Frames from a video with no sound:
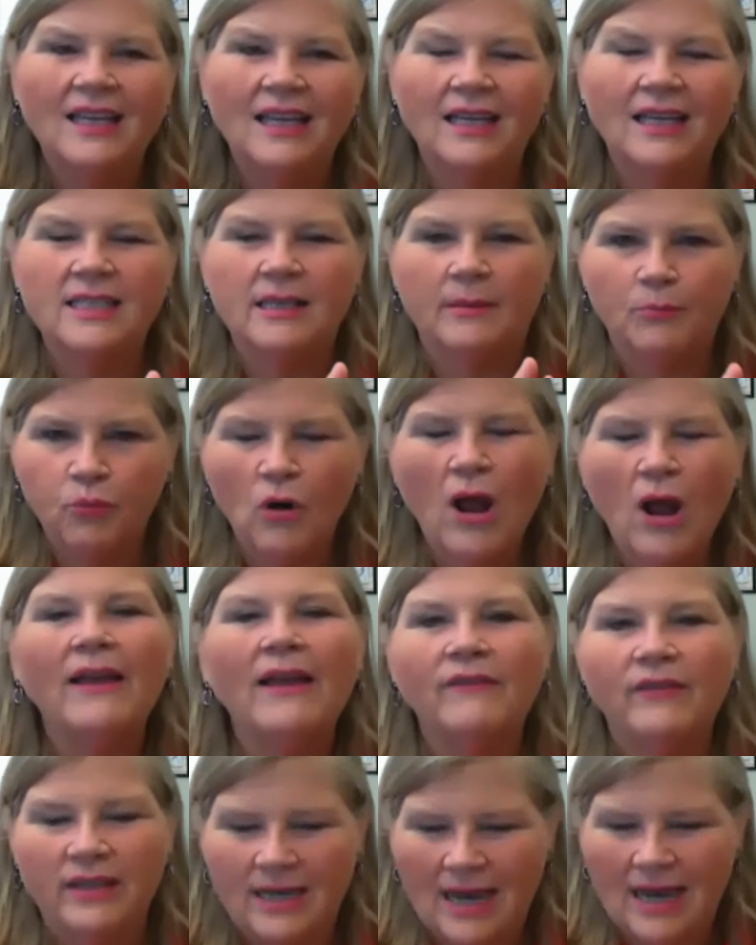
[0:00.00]
It's a
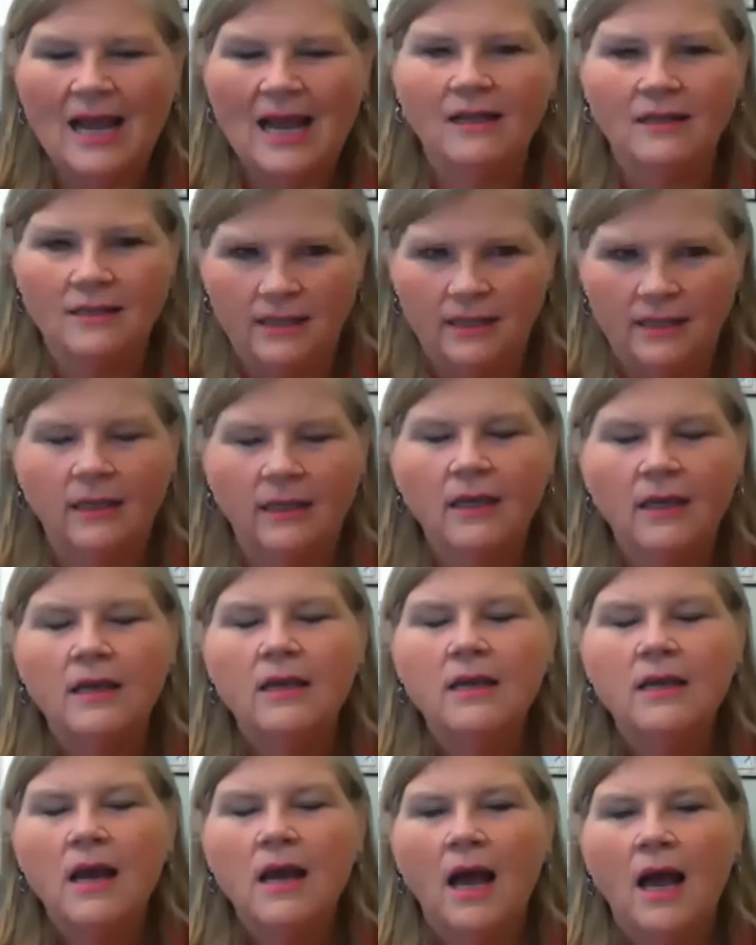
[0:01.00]
private housing
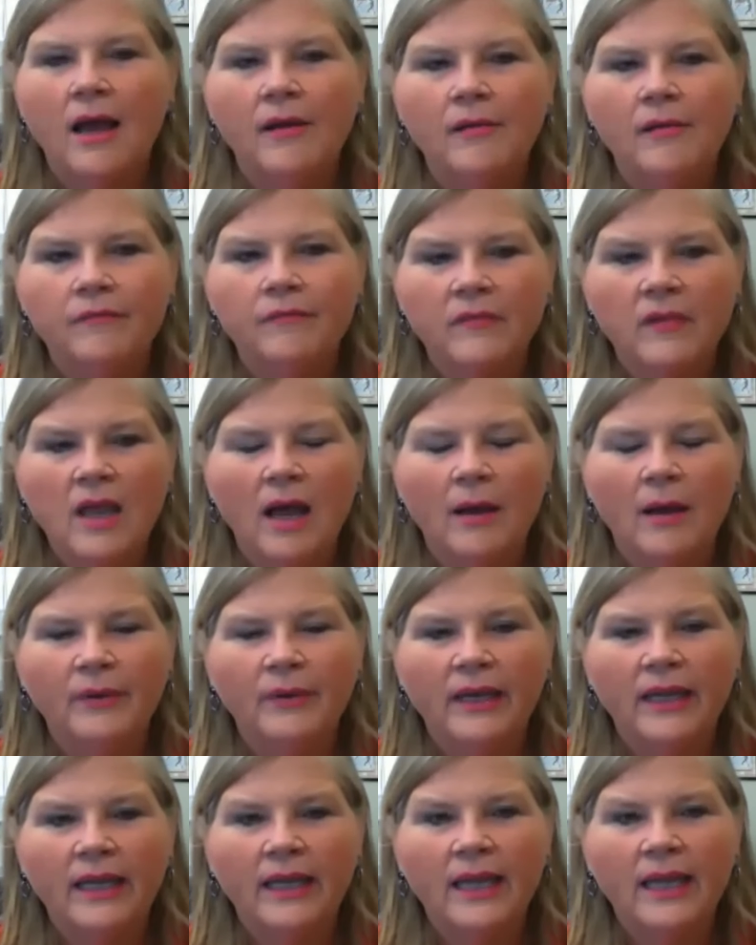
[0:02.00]
um,
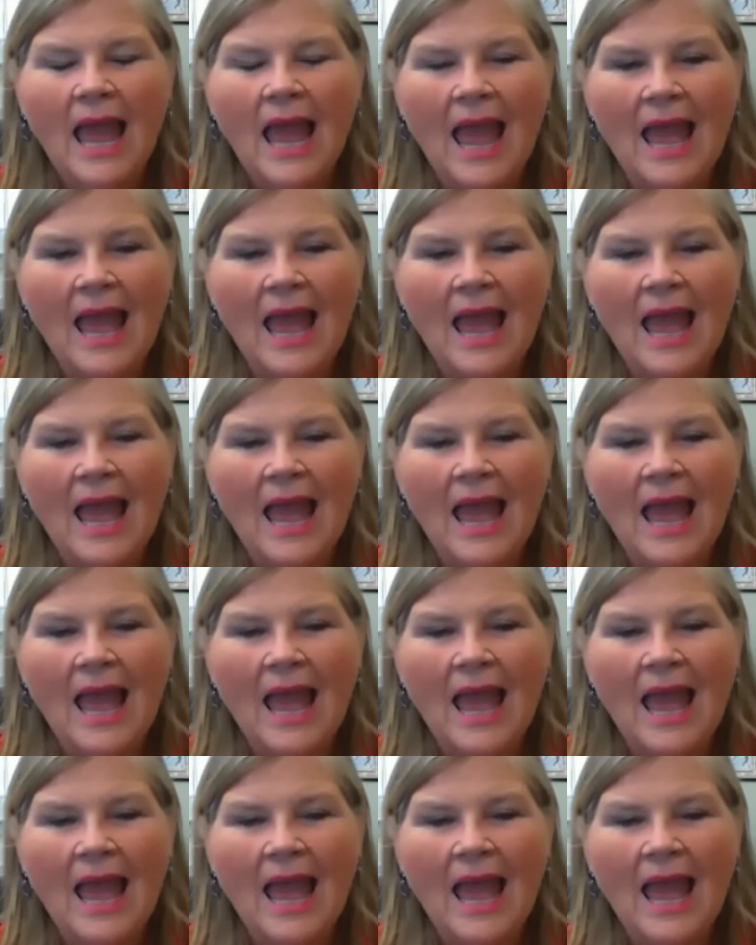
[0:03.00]
company.